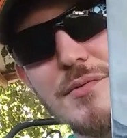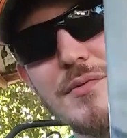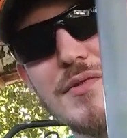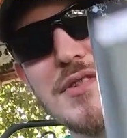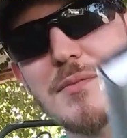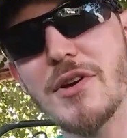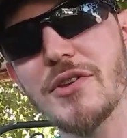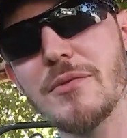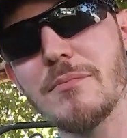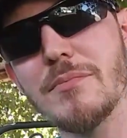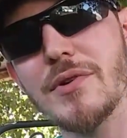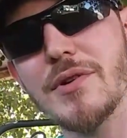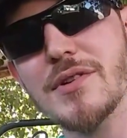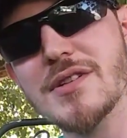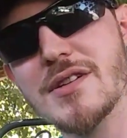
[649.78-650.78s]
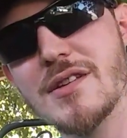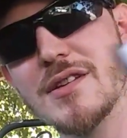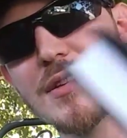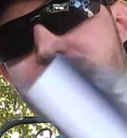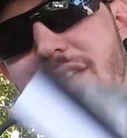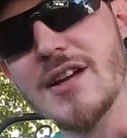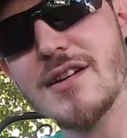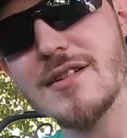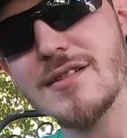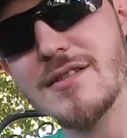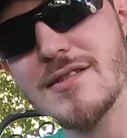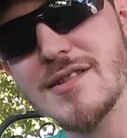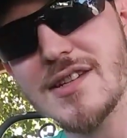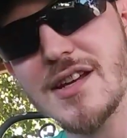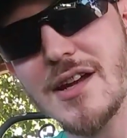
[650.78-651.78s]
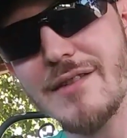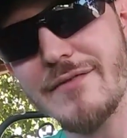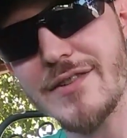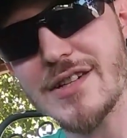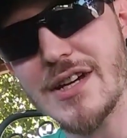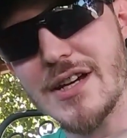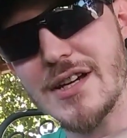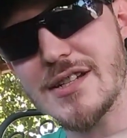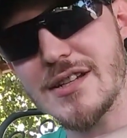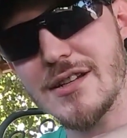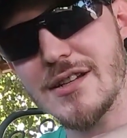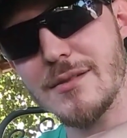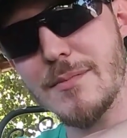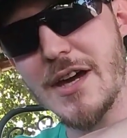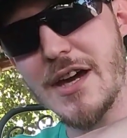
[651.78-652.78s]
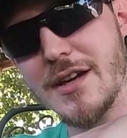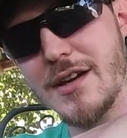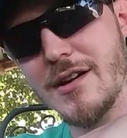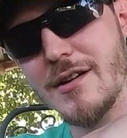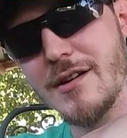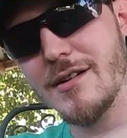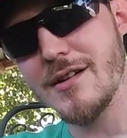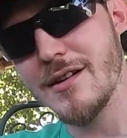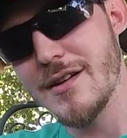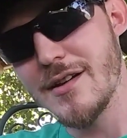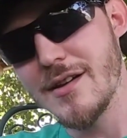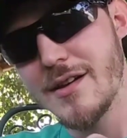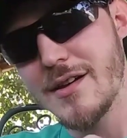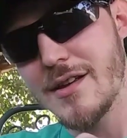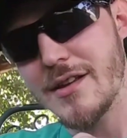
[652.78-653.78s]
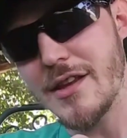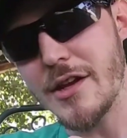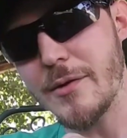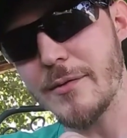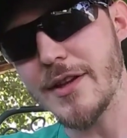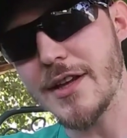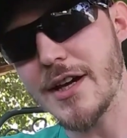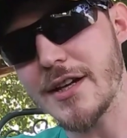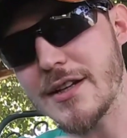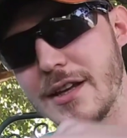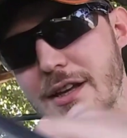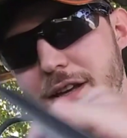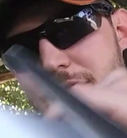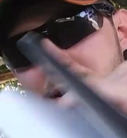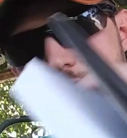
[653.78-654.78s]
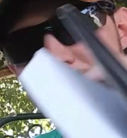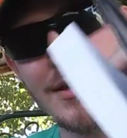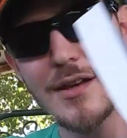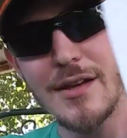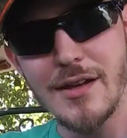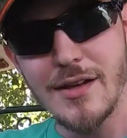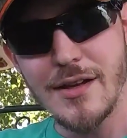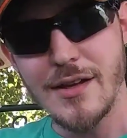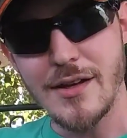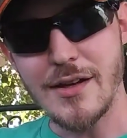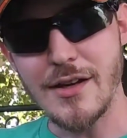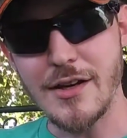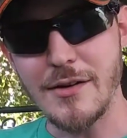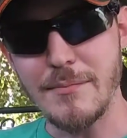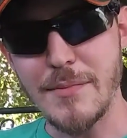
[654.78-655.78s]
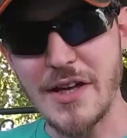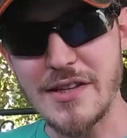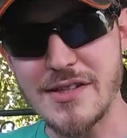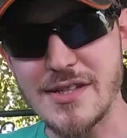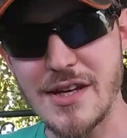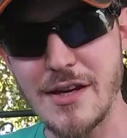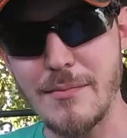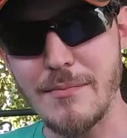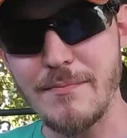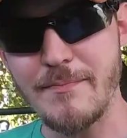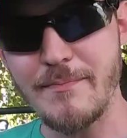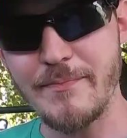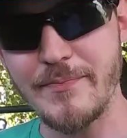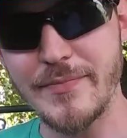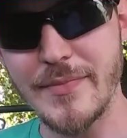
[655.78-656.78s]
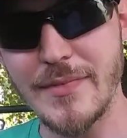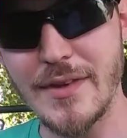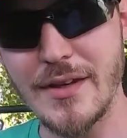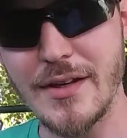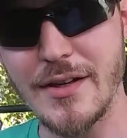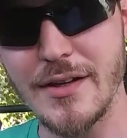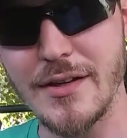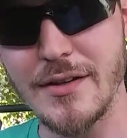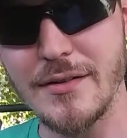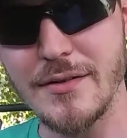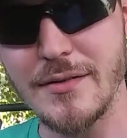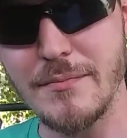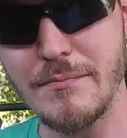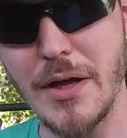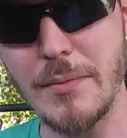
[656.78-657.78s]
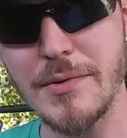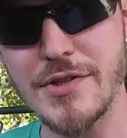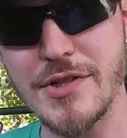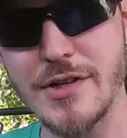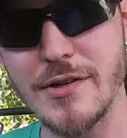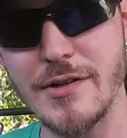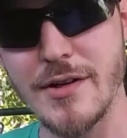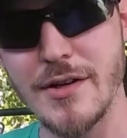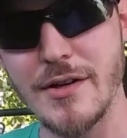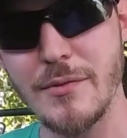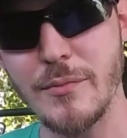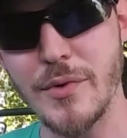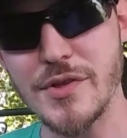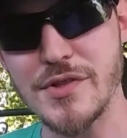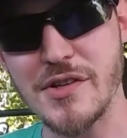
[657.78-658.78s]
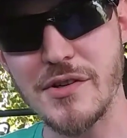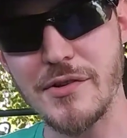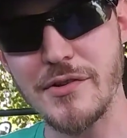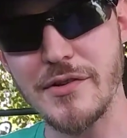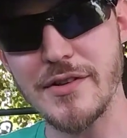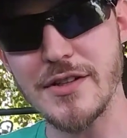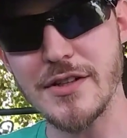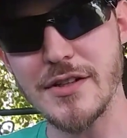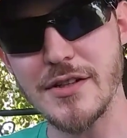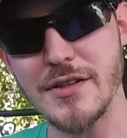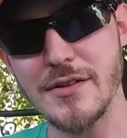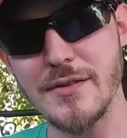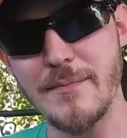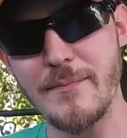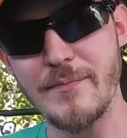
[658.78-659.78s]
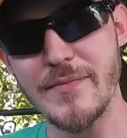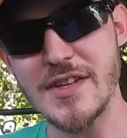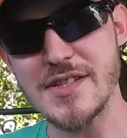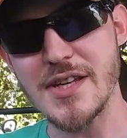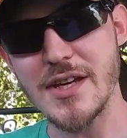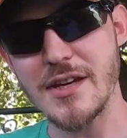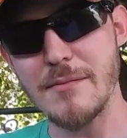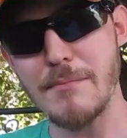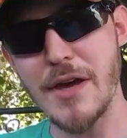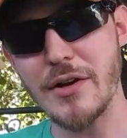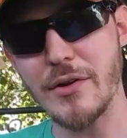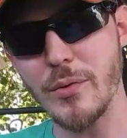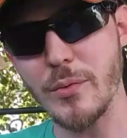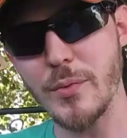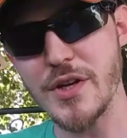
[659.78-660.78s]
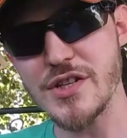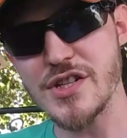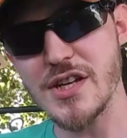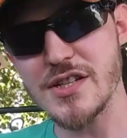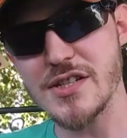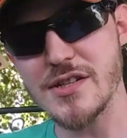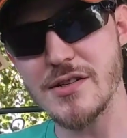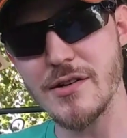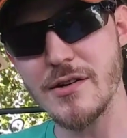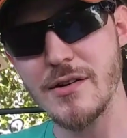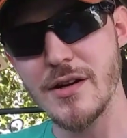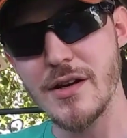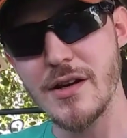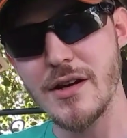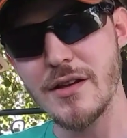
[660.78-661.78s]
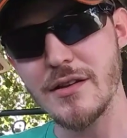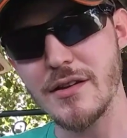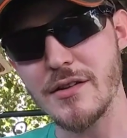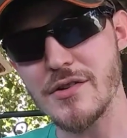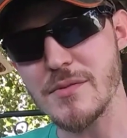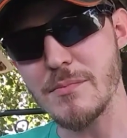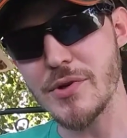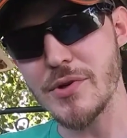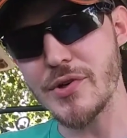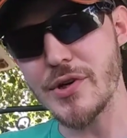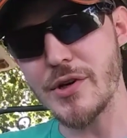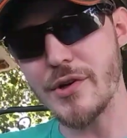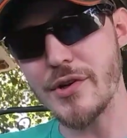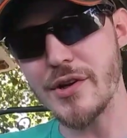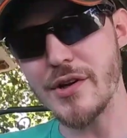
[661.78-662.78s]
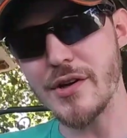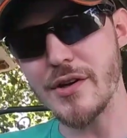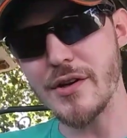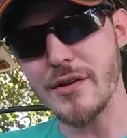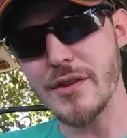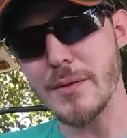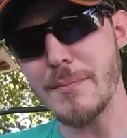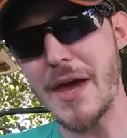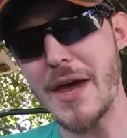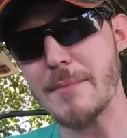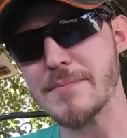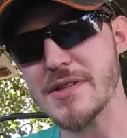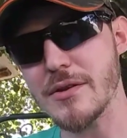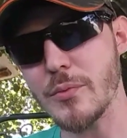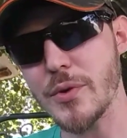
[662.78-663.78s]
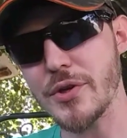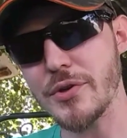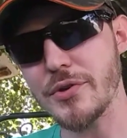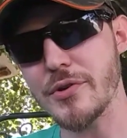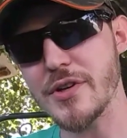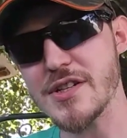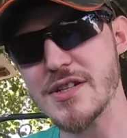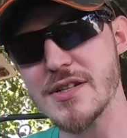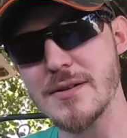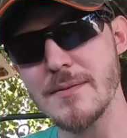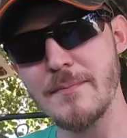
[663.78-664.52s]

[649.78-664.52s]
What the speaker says: some other books that I've seen advertised in the back here that I would like to get by the same publisher. One's called The Second Battle of Winchester. Then there's a book called The Maps of the Wilderness,